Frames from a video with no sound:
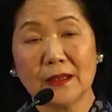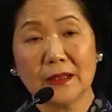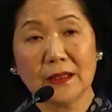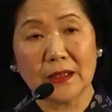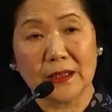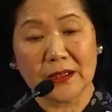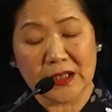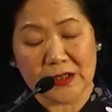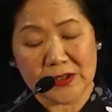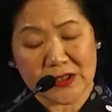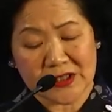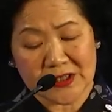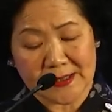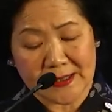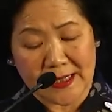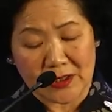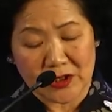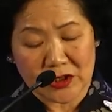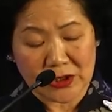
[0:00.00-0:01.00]
it is
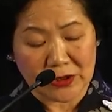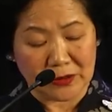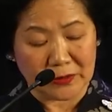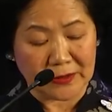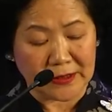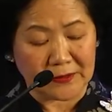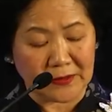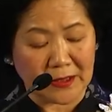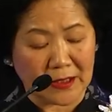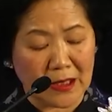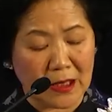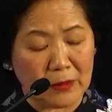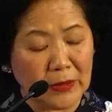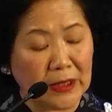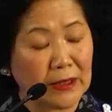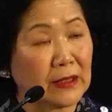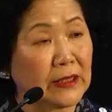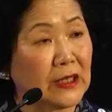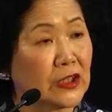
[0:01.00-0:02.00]
essential that the
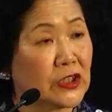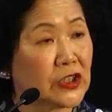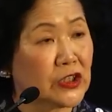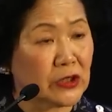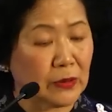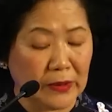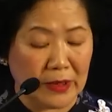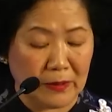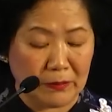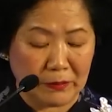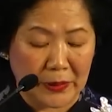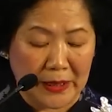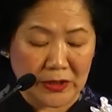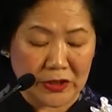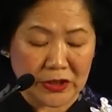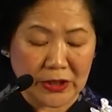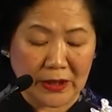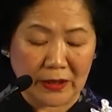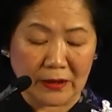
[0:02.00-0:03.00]
coming leadership in
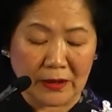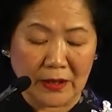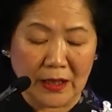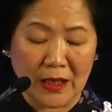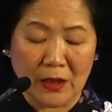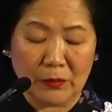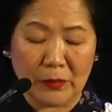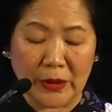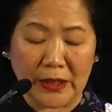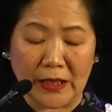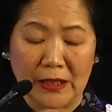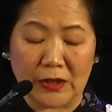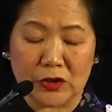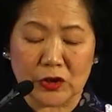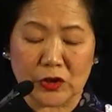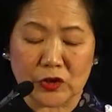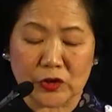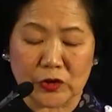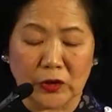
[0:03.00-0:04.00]
Beijing begin
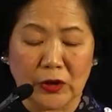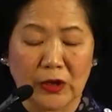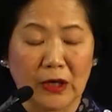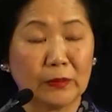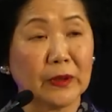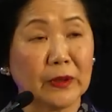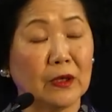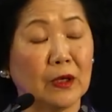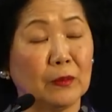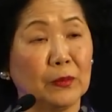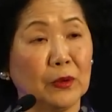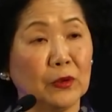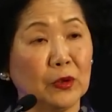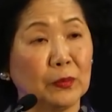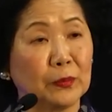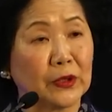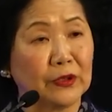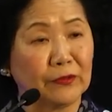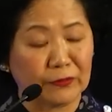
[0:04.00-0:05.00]
to draw up a
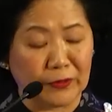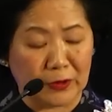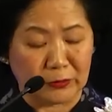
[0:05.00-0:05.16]
blueprint for